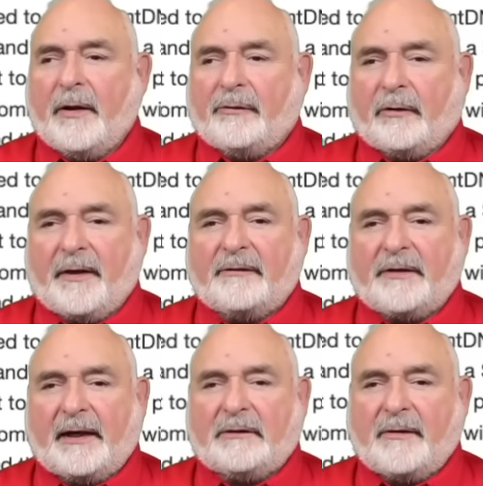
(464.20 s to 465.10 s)
So they
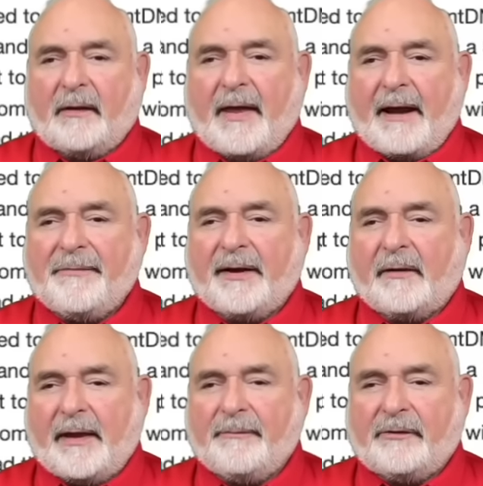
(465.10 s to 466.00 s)
sent it to the lab that
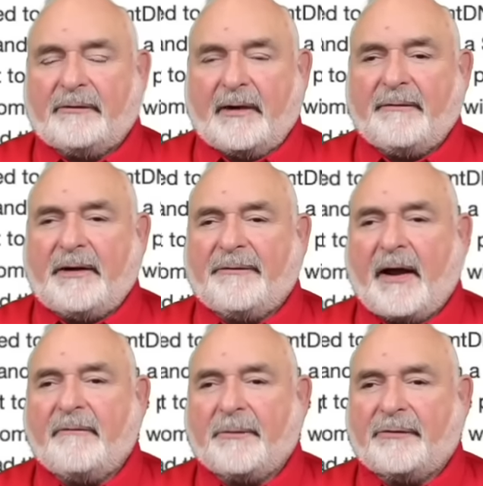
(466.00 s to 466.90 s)
claims a
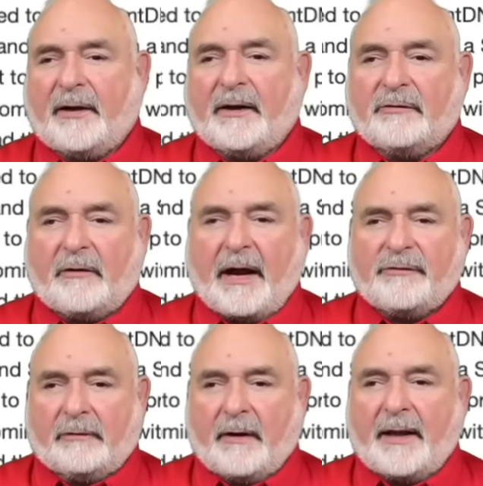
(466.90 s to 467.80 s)
75%
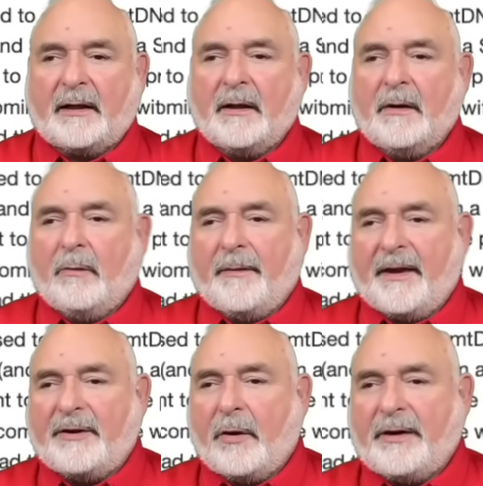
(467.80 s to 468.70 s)
extraction rate when
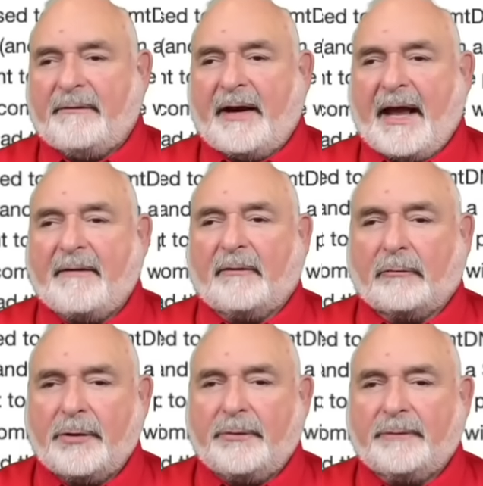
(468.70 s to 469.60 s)
they don't even have a
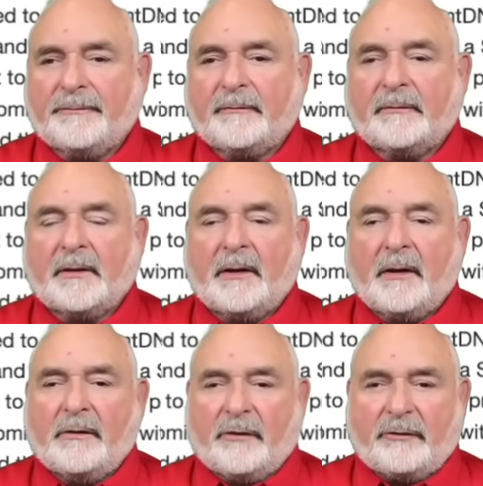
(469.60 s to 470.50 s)
root.
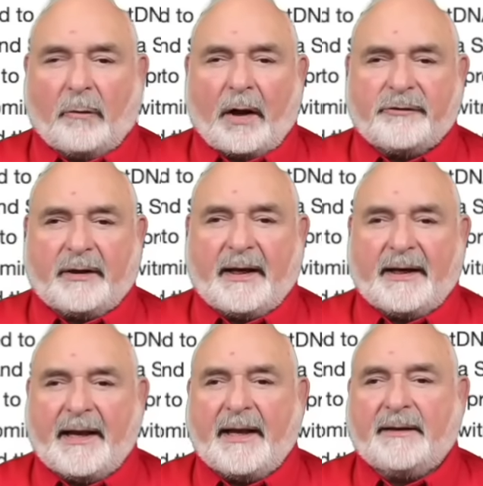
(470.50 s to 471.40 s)
Just watching it
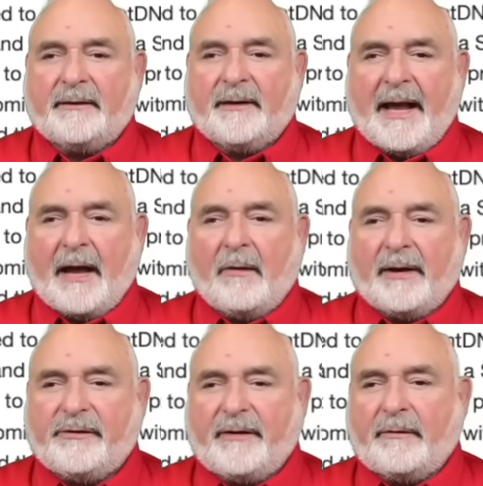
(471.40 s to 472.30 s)
again now,
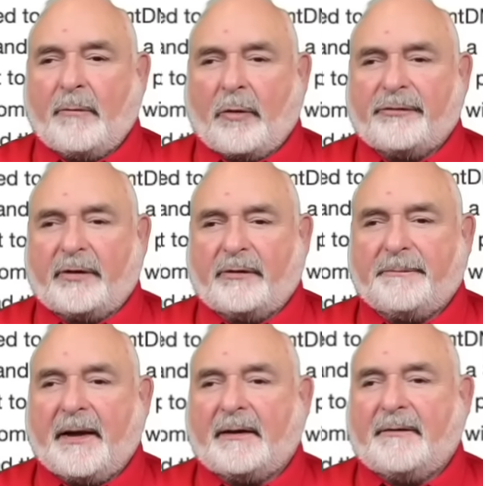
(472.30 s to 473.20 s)
it's even more
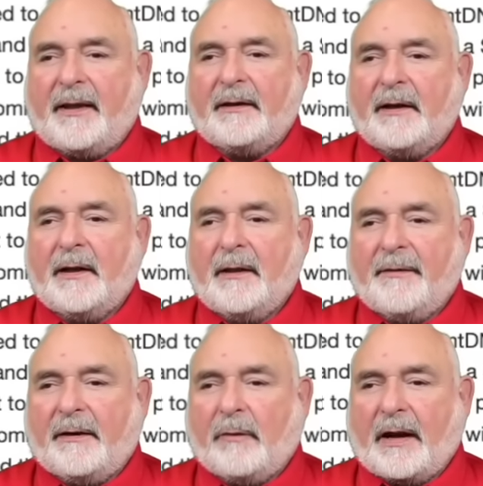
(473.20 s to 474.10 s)
suspect that
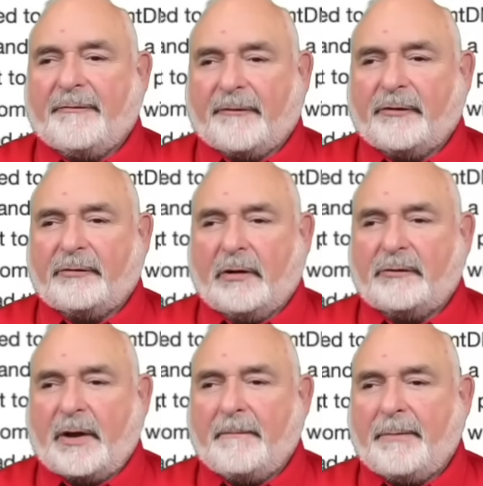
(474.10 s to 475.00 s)
than when I first
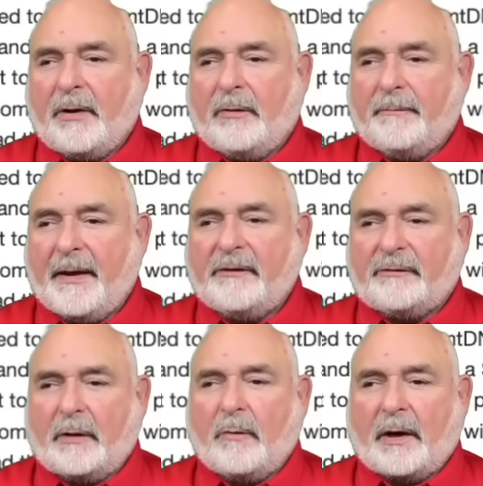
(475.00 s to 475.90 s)
looked up Bode.
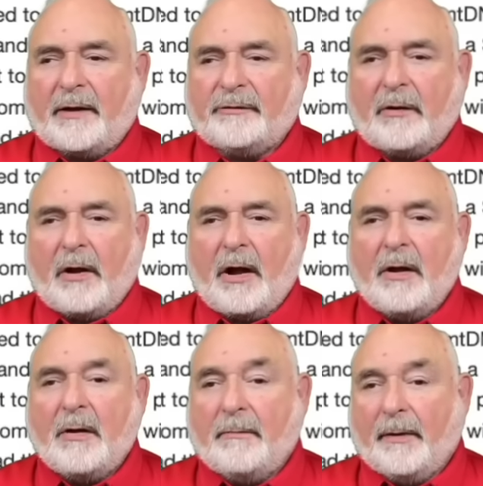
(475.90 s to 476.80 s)
Based on what I saw,
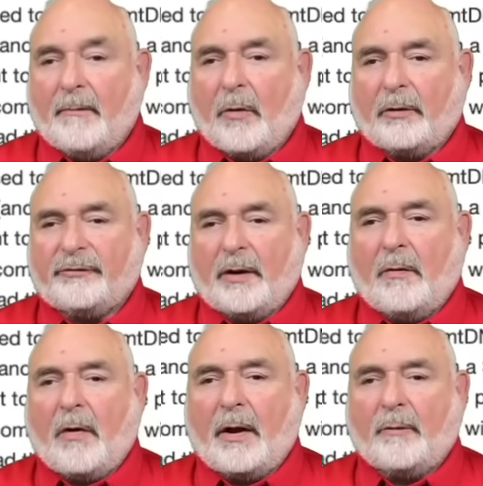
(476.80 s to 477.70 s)
but more
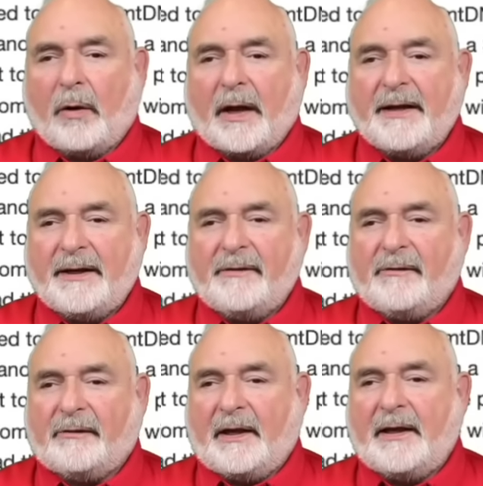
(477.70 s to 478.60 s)
so on what I didn't
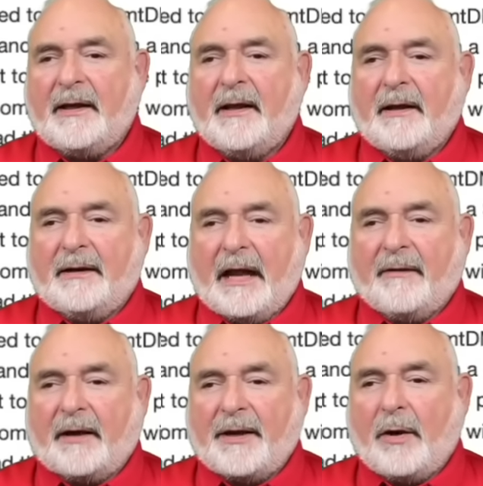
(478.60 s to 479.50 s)
see, now
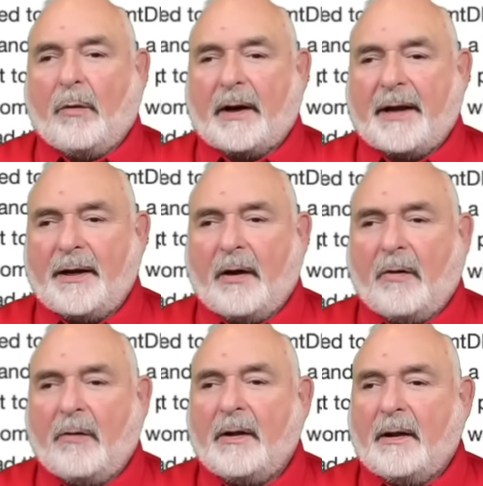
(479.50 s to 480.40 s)
that I know what I
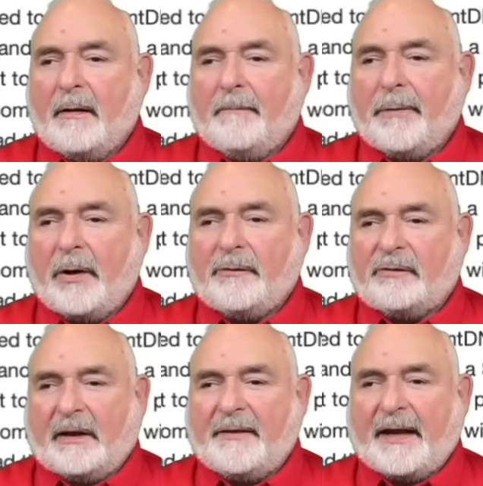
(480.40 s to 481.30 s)
know, Bode
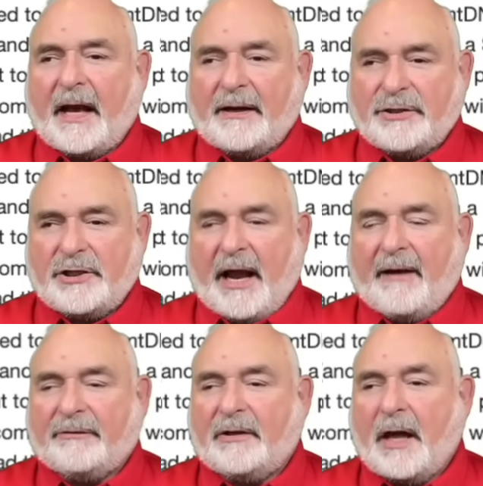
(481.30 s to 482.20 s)
said they got a
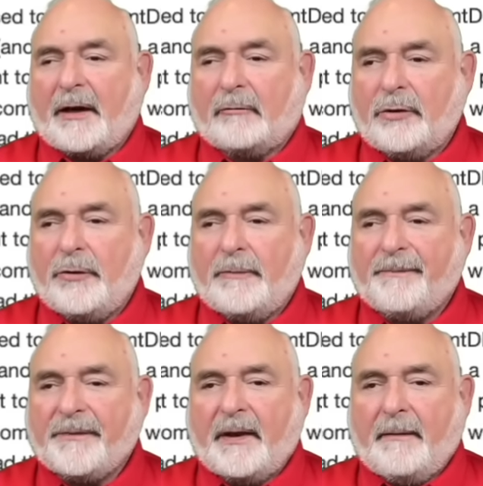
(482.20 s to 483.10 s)
shaft, not a root.
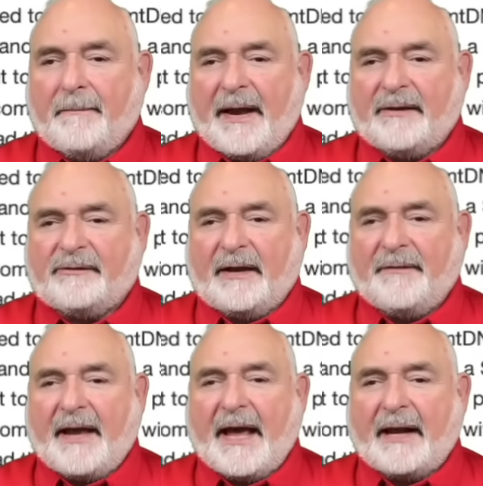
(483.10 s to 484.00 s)
Mass
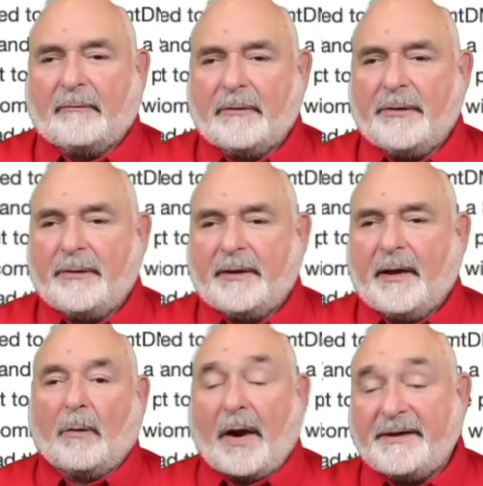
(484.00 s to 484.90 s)
said they had a root.
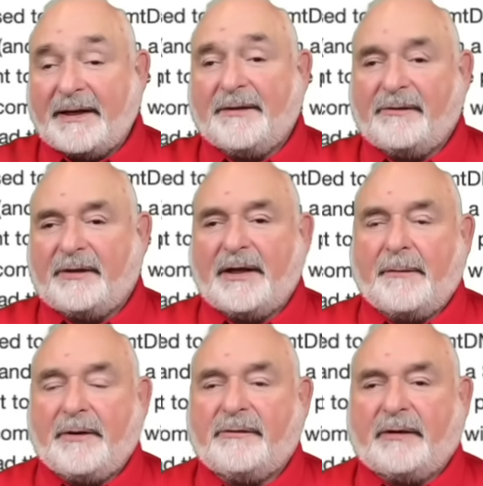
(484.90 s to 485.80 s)
Why didn't
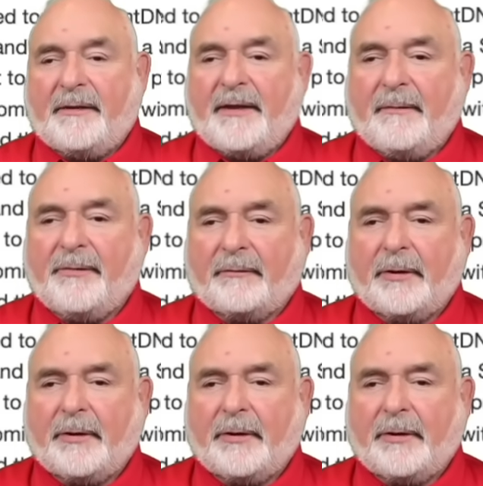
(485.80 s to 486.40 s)
CW send them the